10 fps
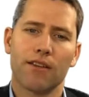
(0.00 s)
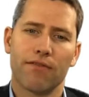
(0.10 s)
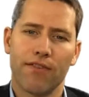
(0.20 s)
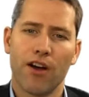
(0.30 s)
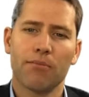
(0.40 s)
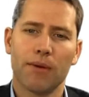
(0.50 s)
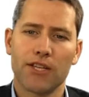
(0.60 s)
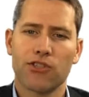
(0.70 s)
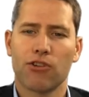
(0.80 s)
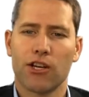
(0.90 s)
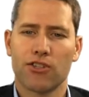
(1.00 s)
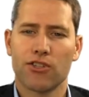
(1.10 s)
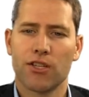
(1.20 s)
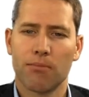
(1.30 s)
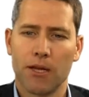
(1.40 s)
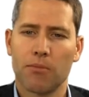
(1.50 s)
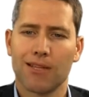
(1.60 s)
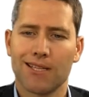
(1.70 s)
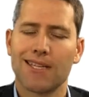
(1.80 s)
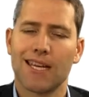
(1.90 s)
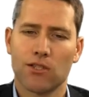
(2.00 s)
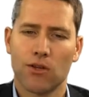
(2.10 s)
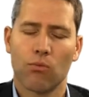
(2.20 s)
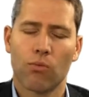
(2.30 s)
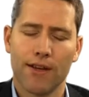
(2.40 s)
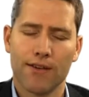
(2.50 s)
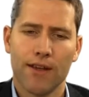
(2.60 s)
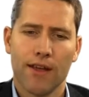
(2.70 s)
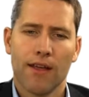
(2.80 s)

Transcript: the 5 main structures that people assess when